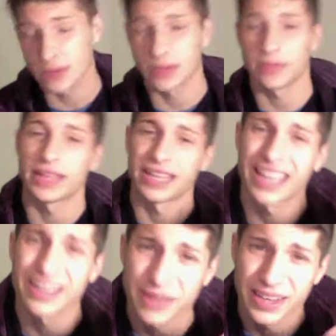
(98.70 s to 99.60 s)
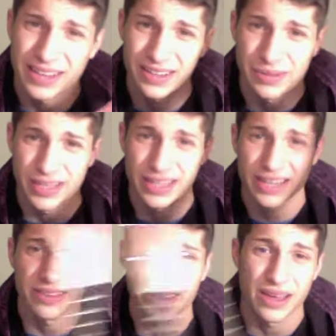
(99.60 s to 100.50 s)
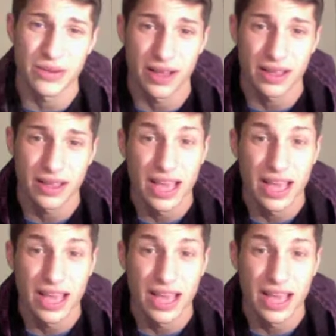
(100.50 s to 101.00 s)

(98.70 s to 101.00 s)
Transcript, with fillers: I'm kidding, I can play it a little bit, not really that well.